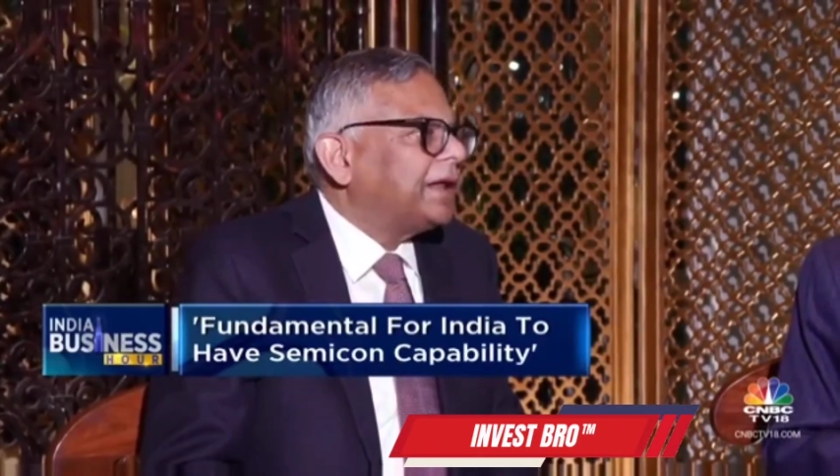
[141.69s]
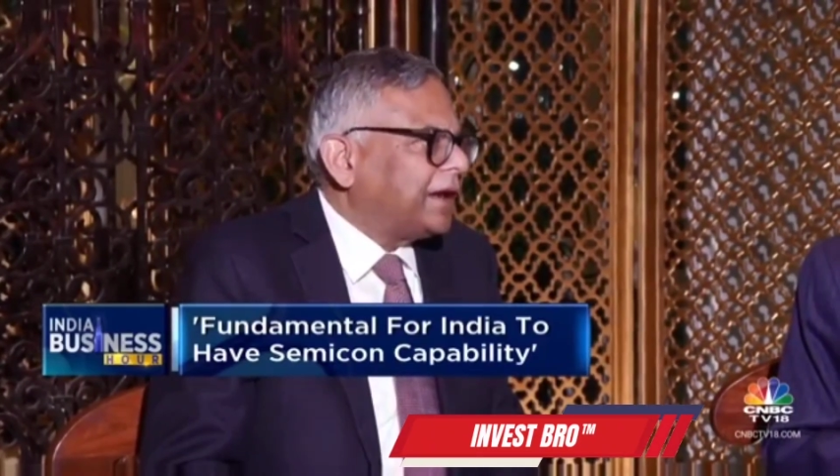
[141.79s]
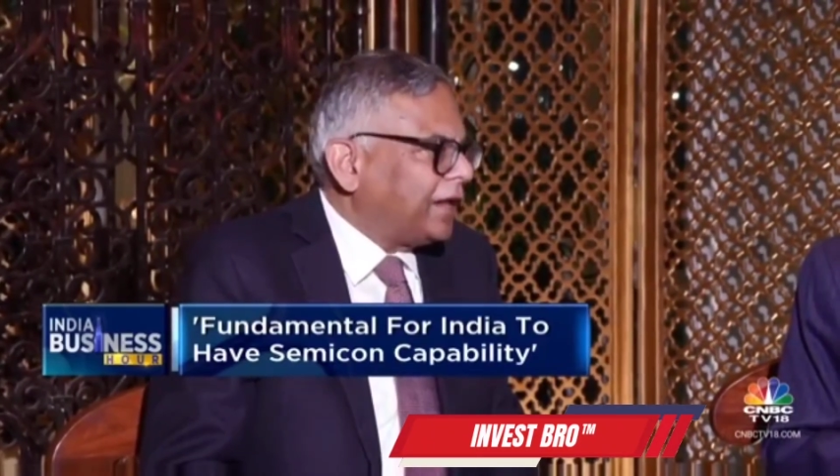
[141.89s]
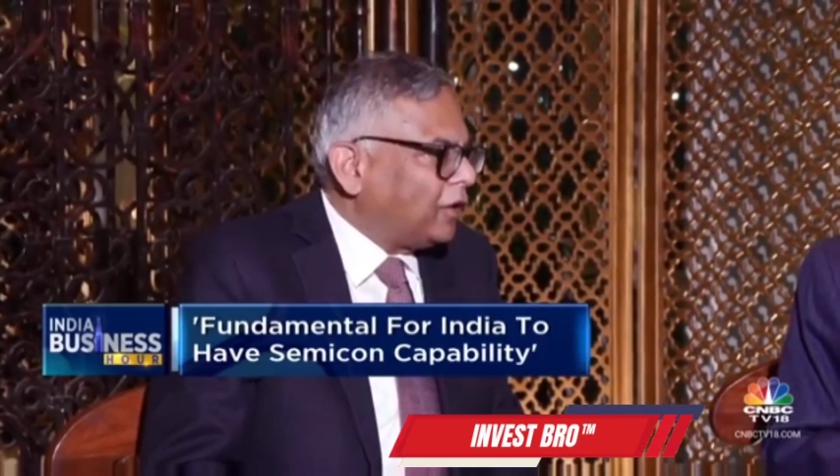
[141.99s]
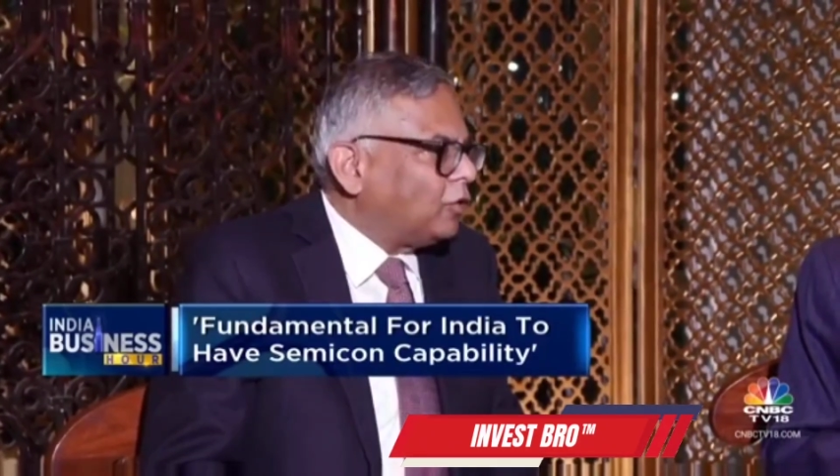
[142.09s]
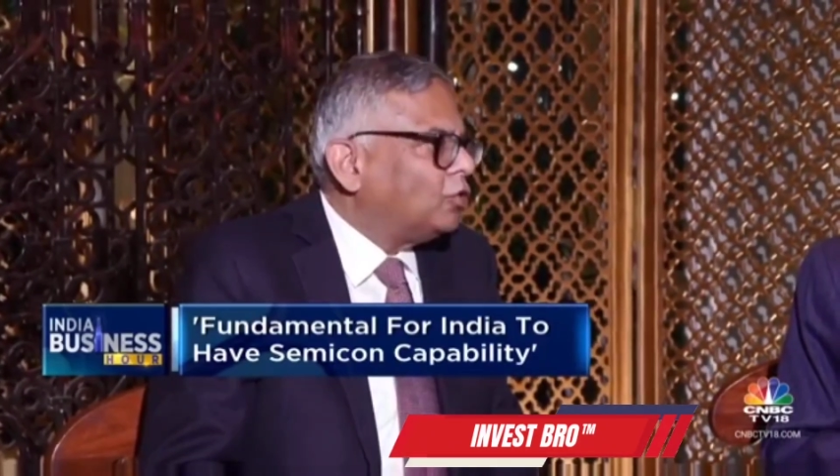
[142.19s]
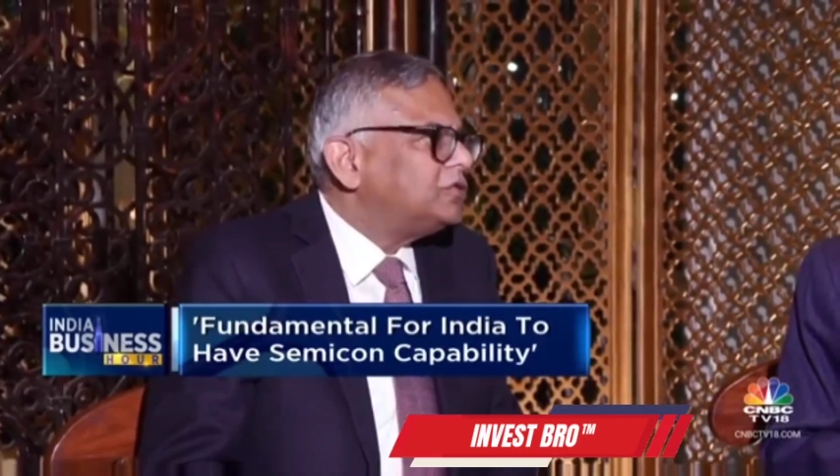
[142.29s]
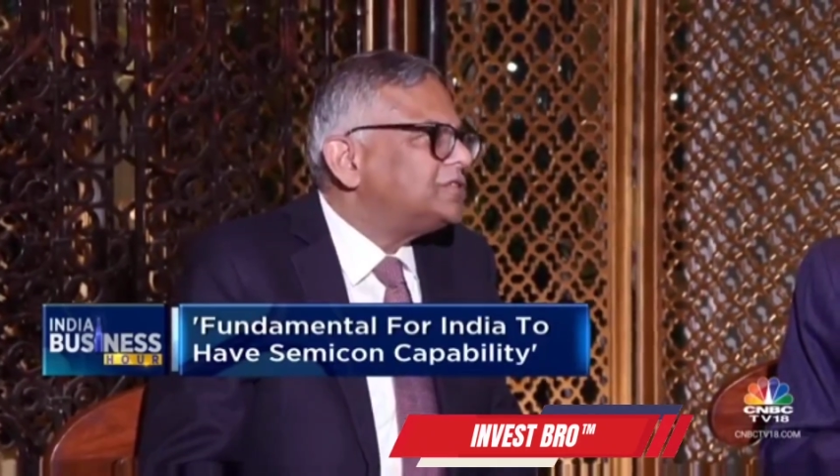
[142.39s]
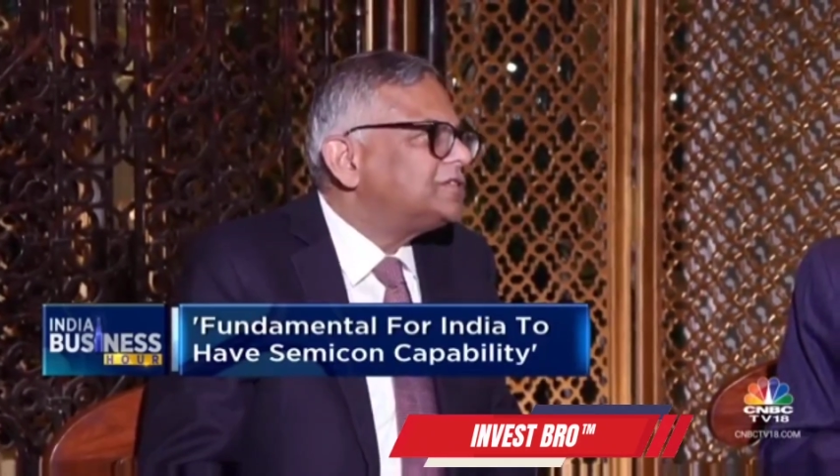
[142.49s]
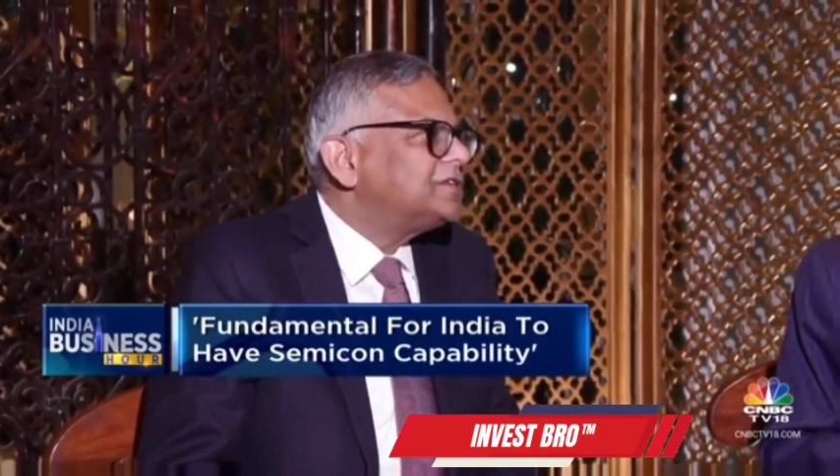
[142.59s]
technical
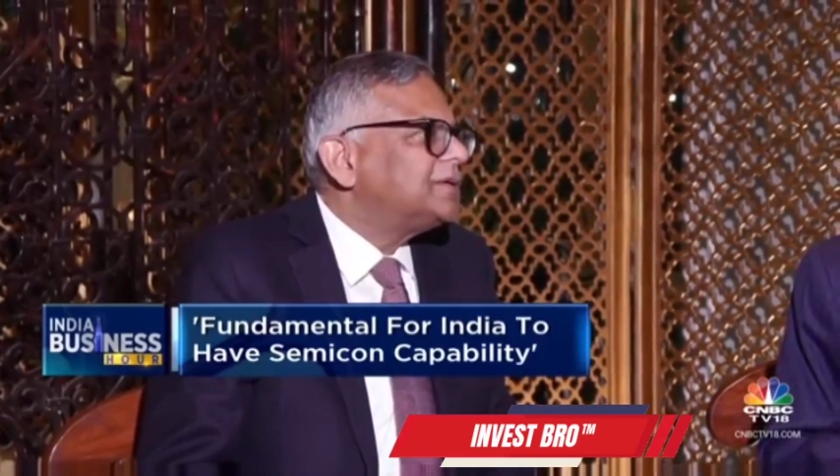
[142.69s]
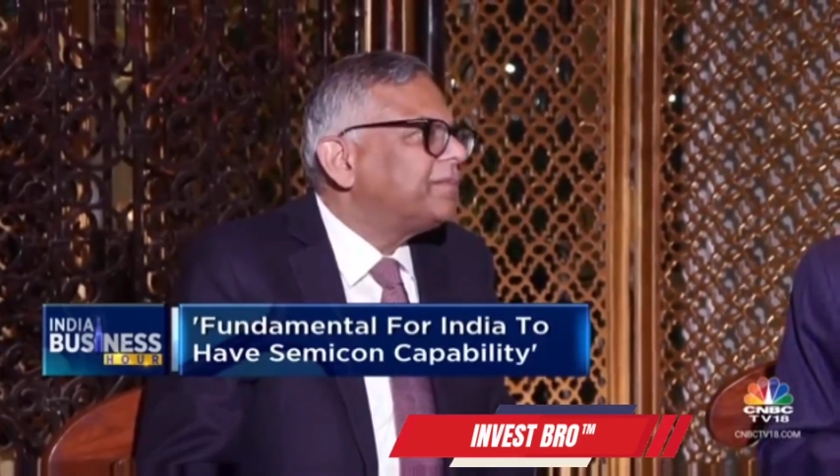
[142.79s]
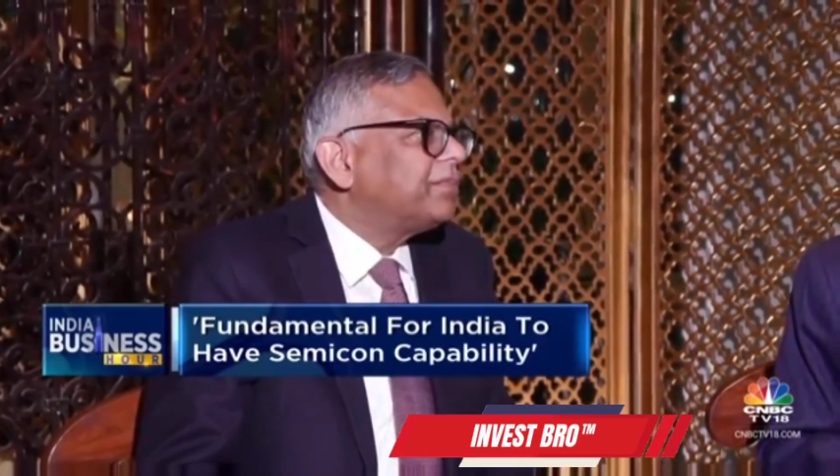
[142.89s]
nodes,